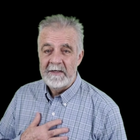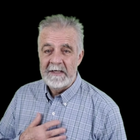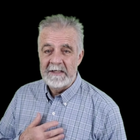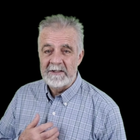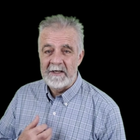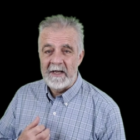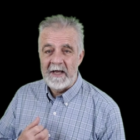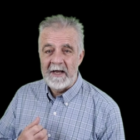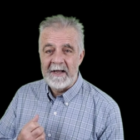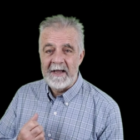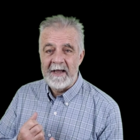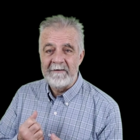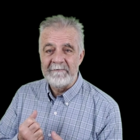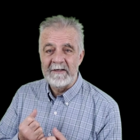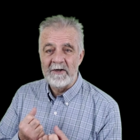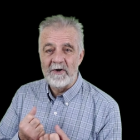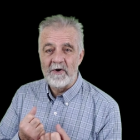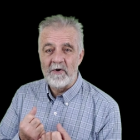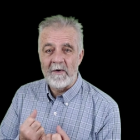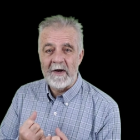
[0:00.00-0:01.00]
It's like
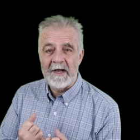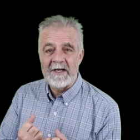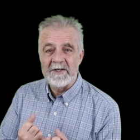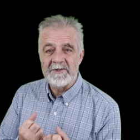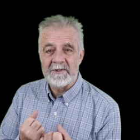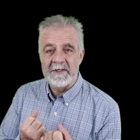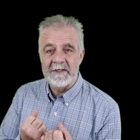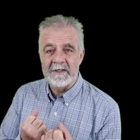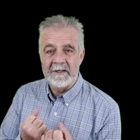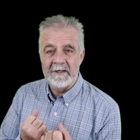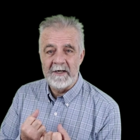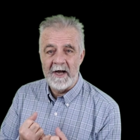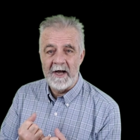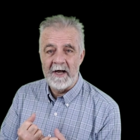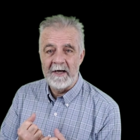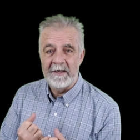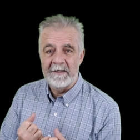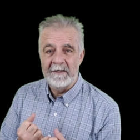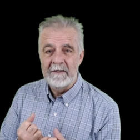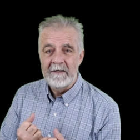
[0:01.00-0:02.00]
having Christ and
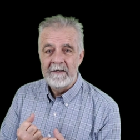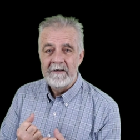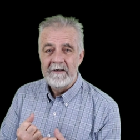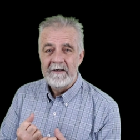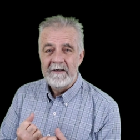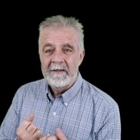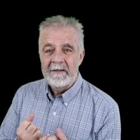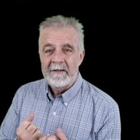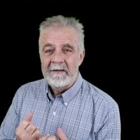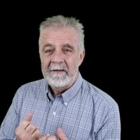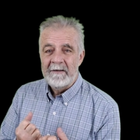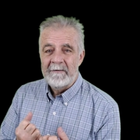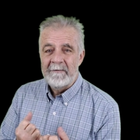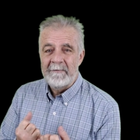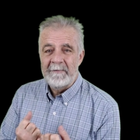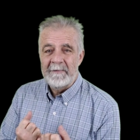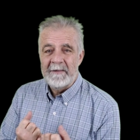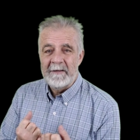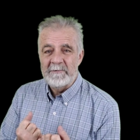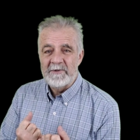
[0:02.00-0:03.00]
God
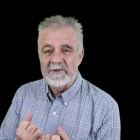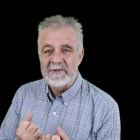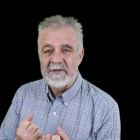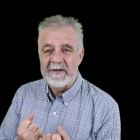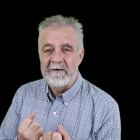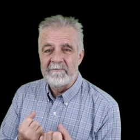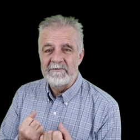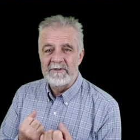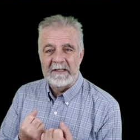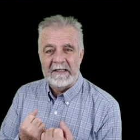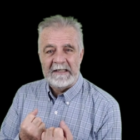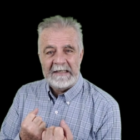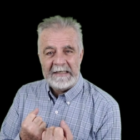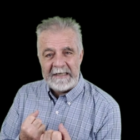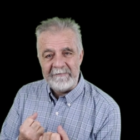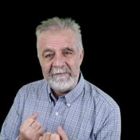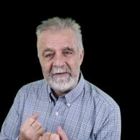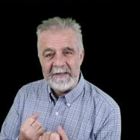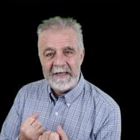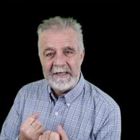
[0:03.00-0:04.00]
themselves
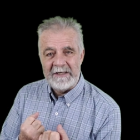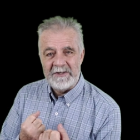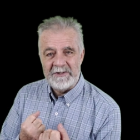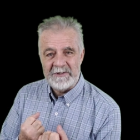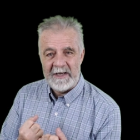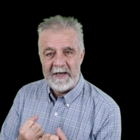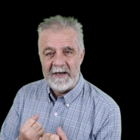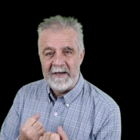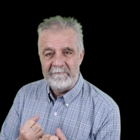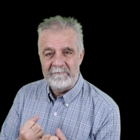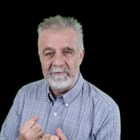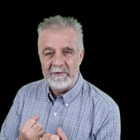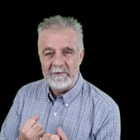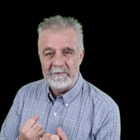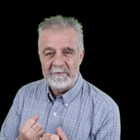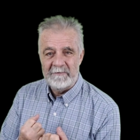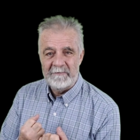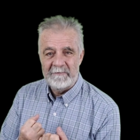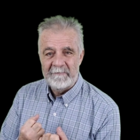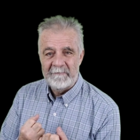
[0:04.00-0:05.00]
living inside of
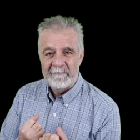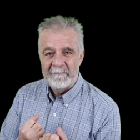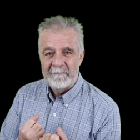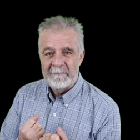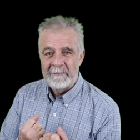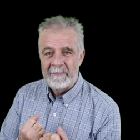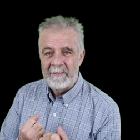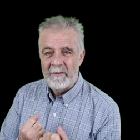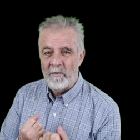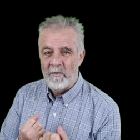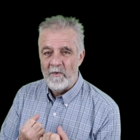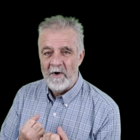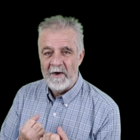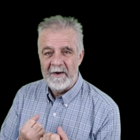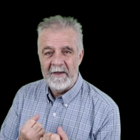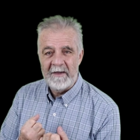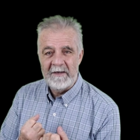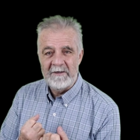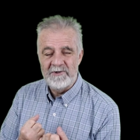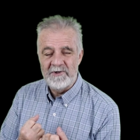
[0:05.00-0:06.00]
you.
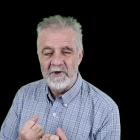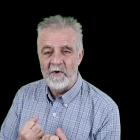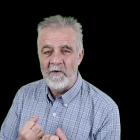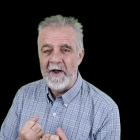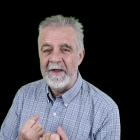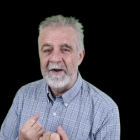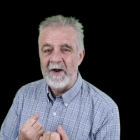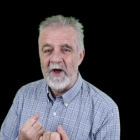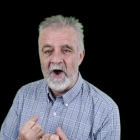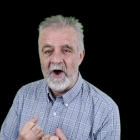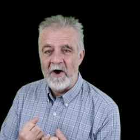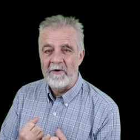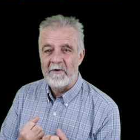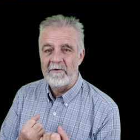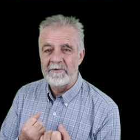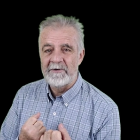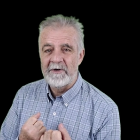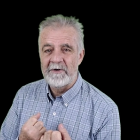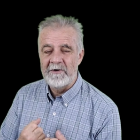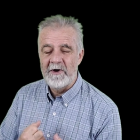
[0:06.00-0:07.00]
What a joy and
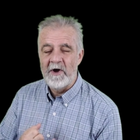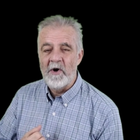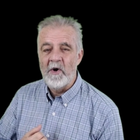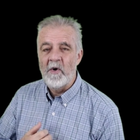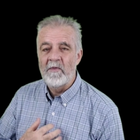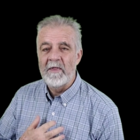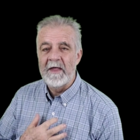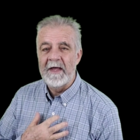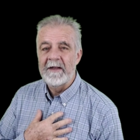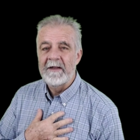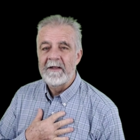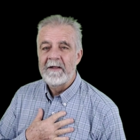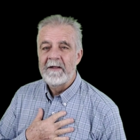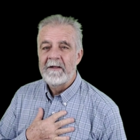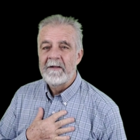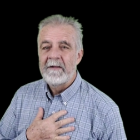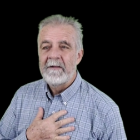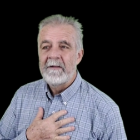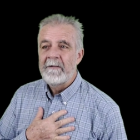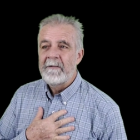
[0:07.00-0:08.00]
honor to know that
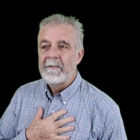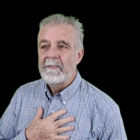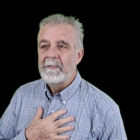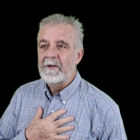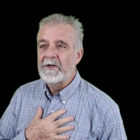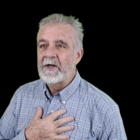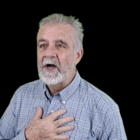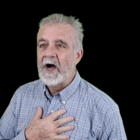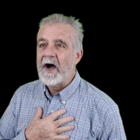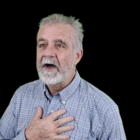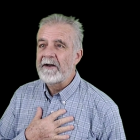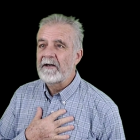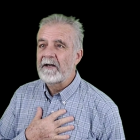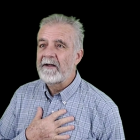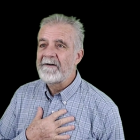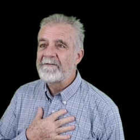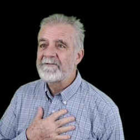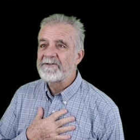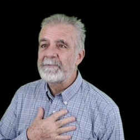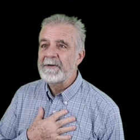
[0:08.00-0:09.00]
God
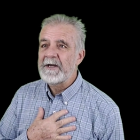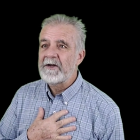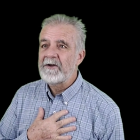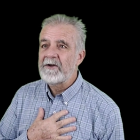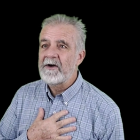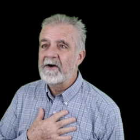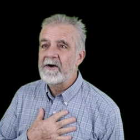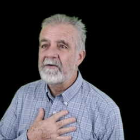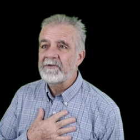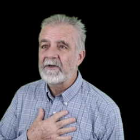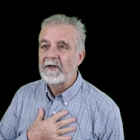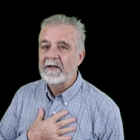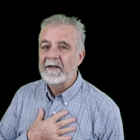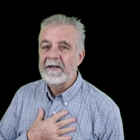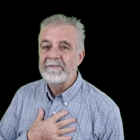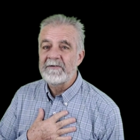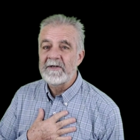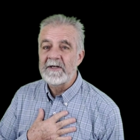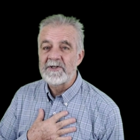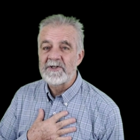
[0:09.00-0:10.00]
loves me enough to
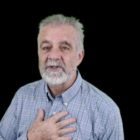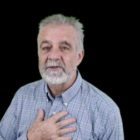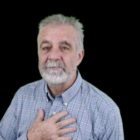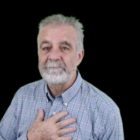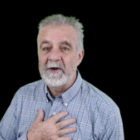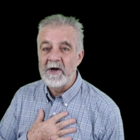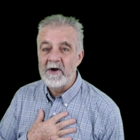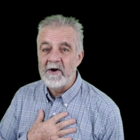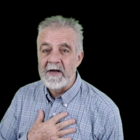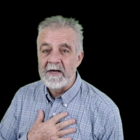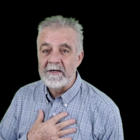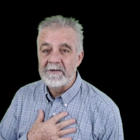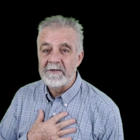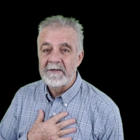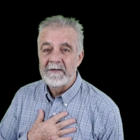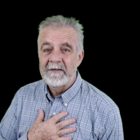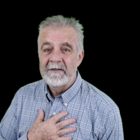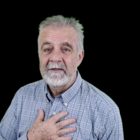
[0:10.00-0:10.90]
leave His Spirit